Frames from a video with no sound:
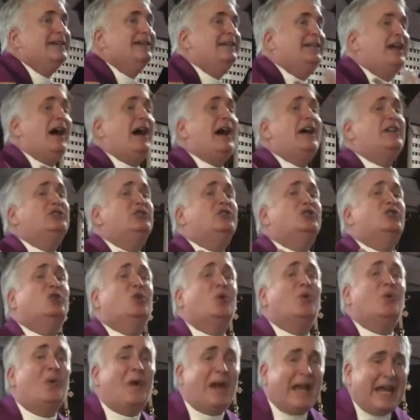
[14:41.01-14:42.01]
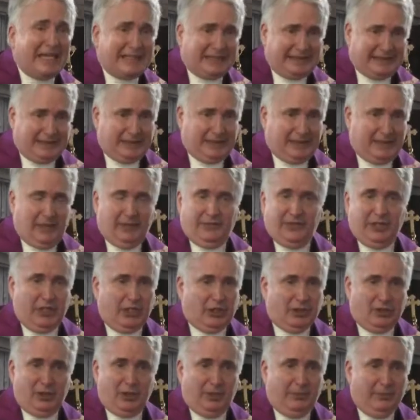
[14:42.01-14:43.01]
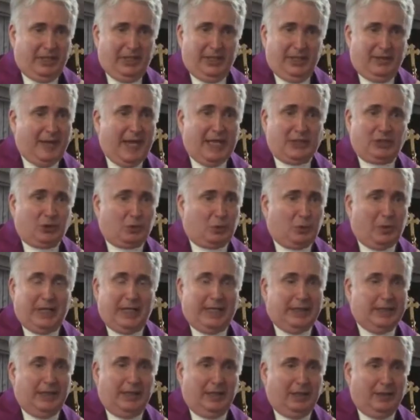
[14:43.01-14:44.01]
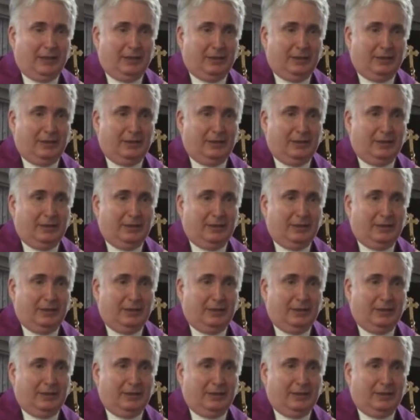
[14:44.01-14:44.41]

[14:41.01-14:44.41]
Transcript: God's grace giving it to me. And that's what I need.